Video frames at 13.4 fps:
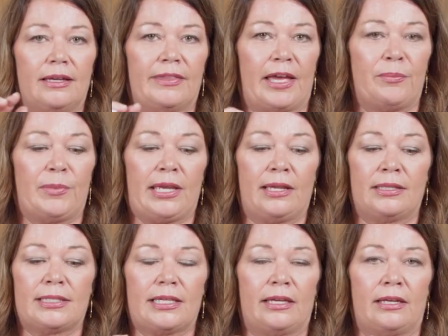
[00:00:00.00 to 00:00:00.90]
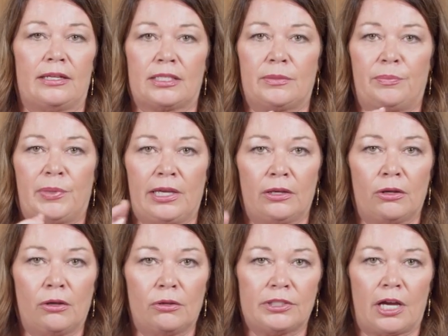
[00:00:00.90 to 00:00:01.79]
That means it is
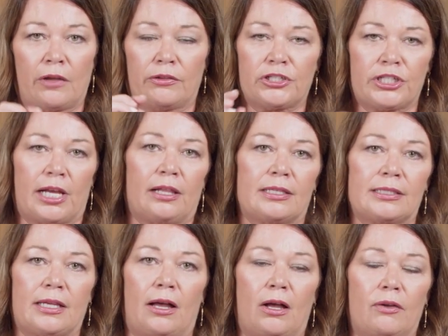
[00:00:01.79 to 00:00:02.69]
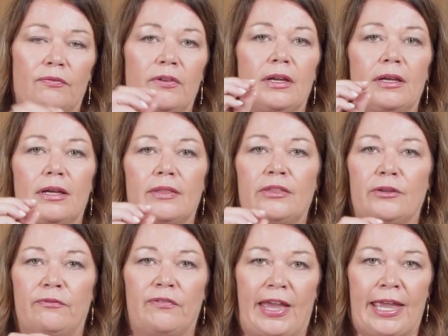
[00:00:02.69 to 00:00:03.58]
peeled, all the shell is off,
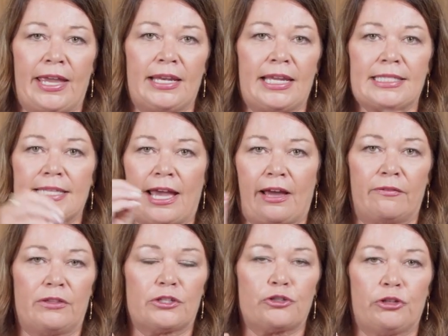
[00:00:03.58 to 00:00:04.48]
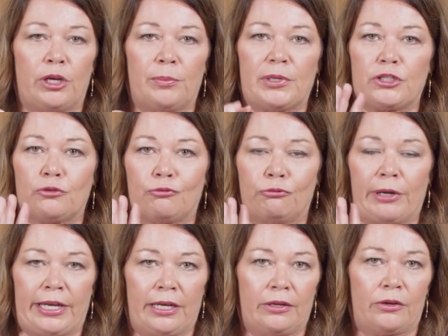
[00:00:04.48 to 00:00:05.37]
the vein is out of the shrimp, it's
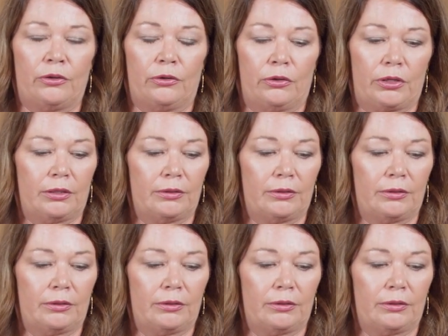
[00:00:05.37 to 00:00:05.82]
ready to cook.